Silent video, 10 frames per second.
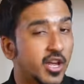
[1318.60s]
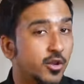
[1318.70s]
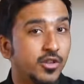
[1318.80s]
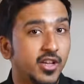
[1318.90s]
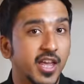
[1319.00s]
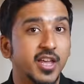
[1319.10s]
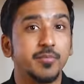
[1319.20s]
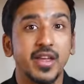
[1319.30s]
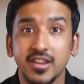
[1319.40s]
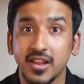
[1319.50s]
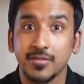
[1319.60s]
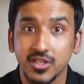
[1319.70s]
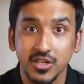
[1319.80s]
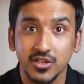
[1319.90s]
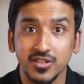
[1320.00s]
Cherry on the cake, many
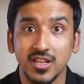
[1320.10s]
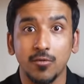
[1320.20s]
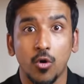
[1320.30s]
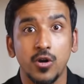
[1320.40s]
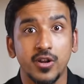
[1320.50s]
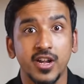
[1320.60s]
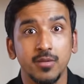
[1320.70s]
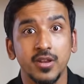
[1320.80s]
railway stations have already